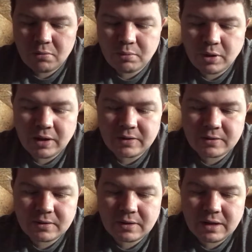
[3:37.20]
But
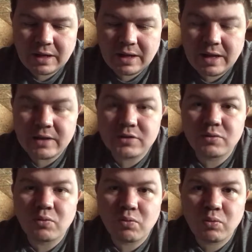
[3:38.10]
it's
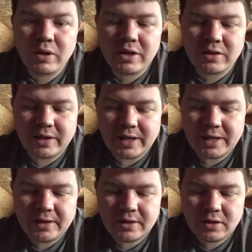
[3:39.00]

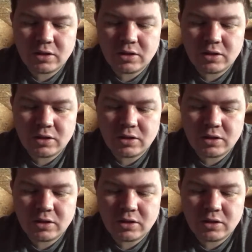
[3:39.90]
really